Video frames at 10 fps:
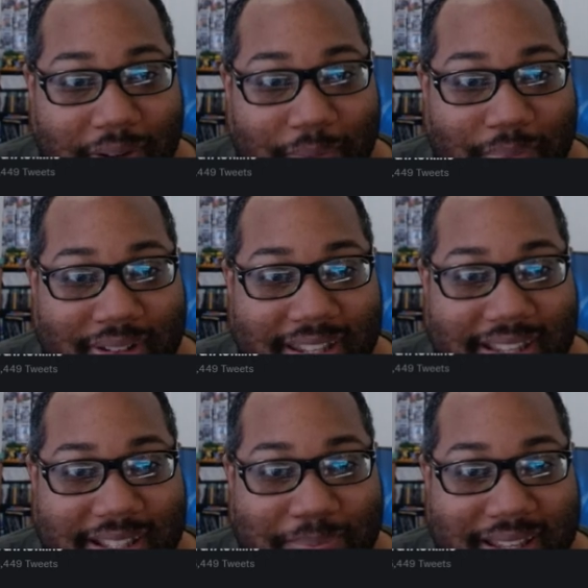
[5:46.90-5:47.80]

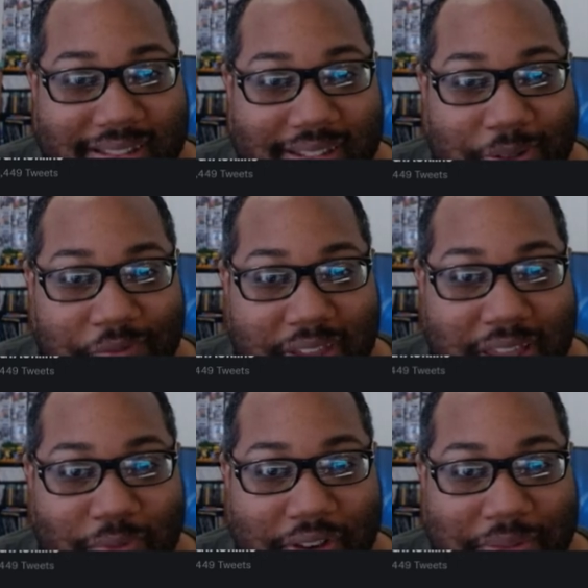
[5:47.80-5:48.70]
pretends PlayStation
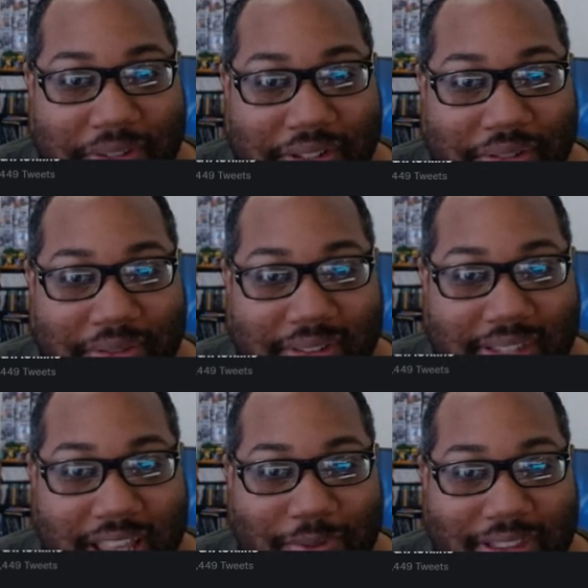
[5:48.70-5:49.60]
fanboys wasn't doing the
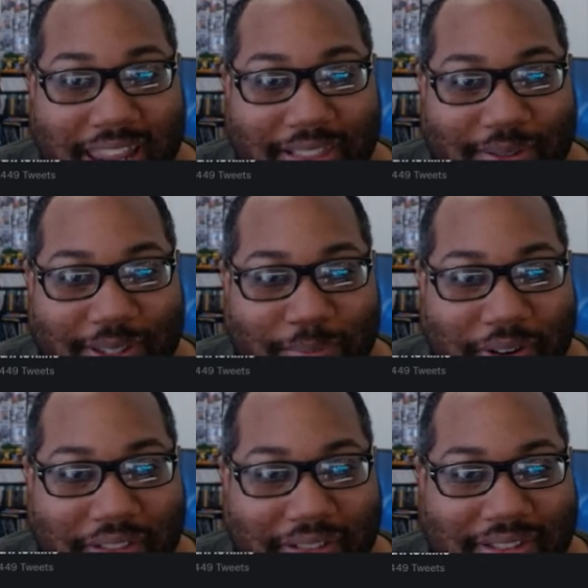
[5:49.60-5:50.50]
same with Halo
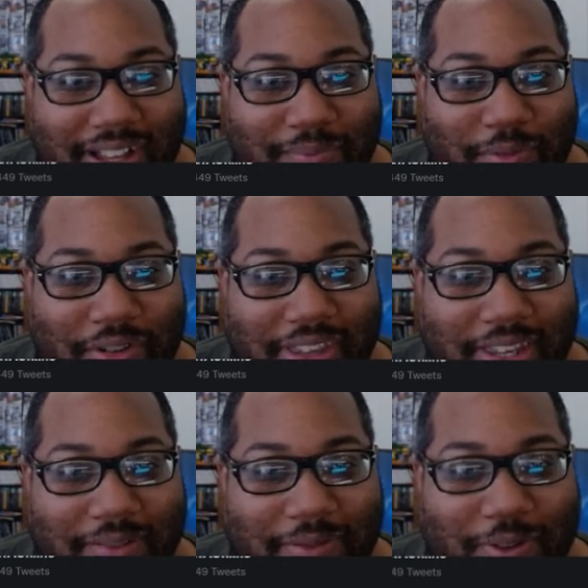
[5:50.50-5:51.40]
spoilers. Come on,
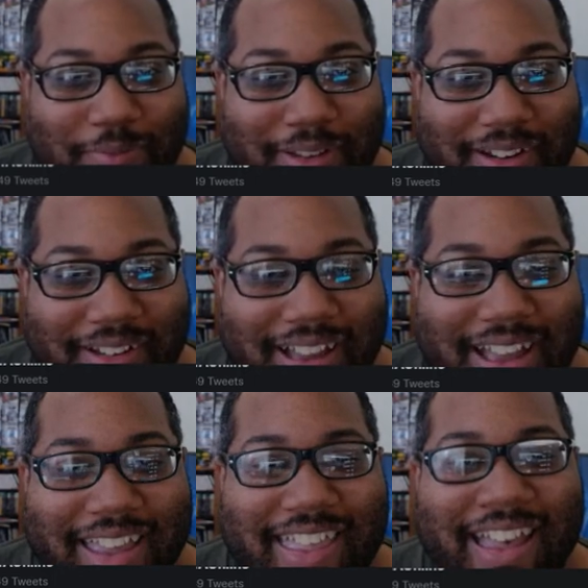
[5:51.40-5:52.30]
Keef, do better.
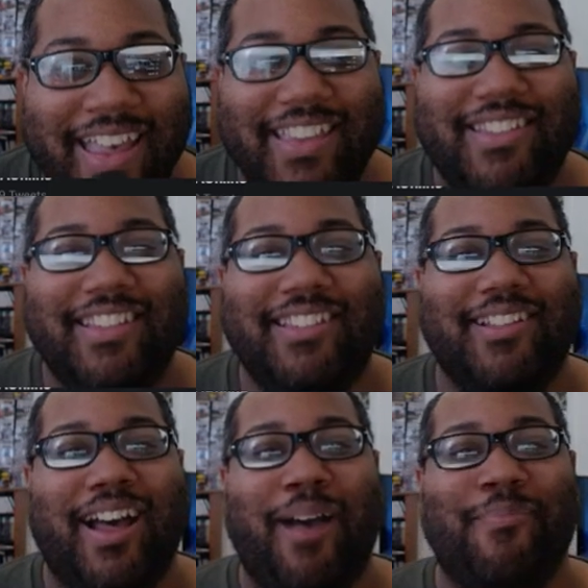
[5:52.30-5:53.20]
It's just
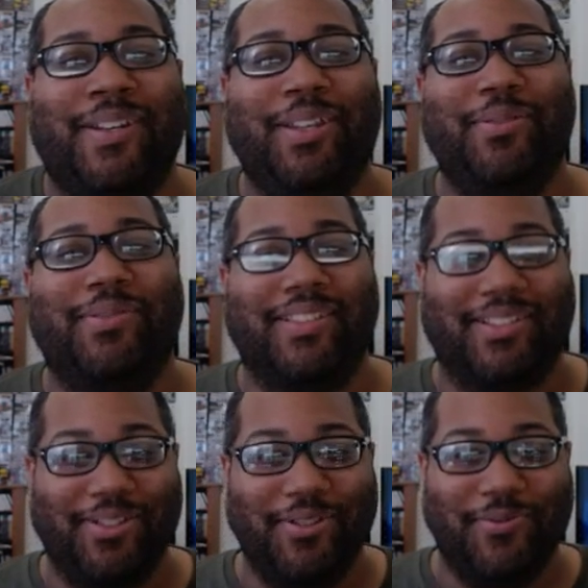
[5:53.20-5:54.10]
the obtuseness.
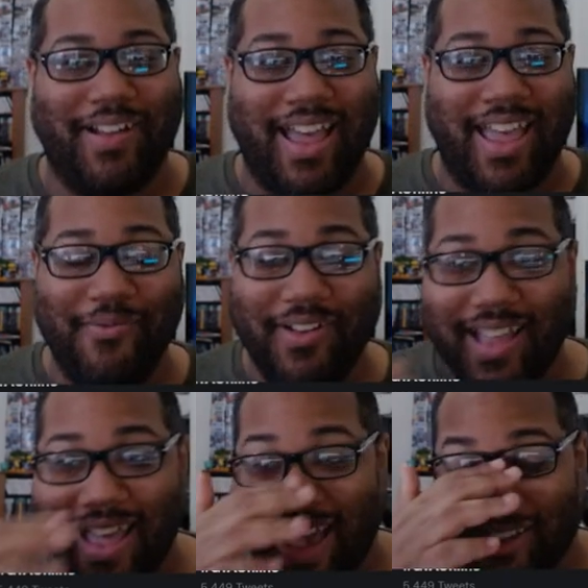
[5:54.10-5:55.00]
Dude, wanna, he would
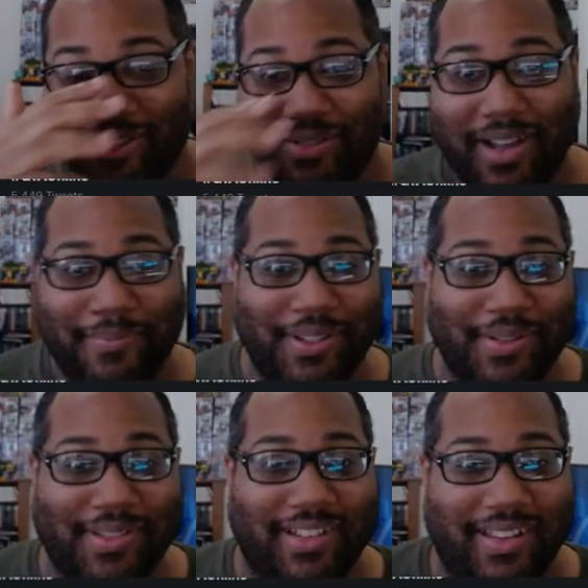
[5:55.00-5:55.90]
have act so
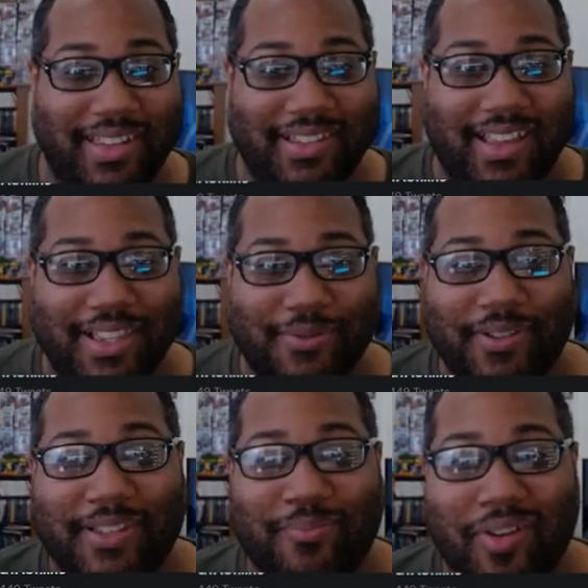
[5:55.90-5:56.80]
obtuse like these guys
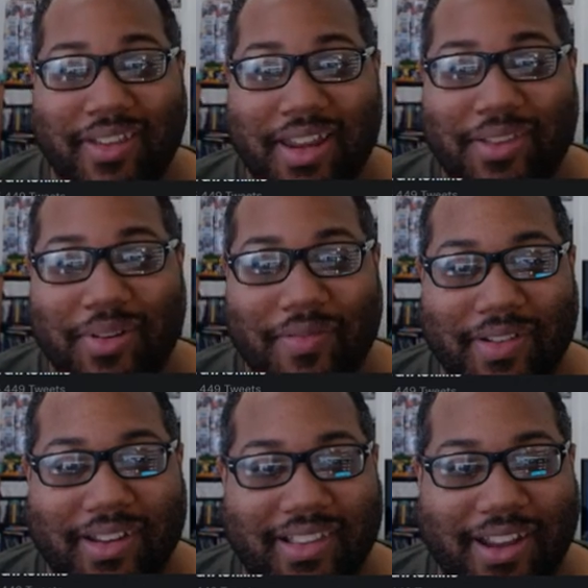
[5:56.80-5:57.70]
weren't spoiling Halo
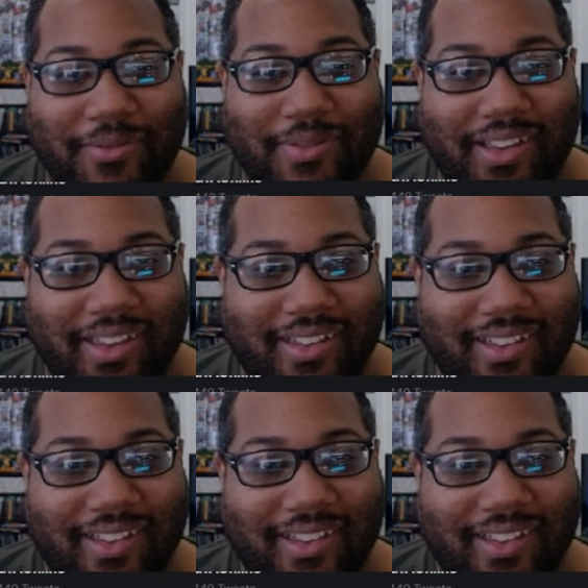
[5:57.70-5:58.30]
Infinite. Like, really?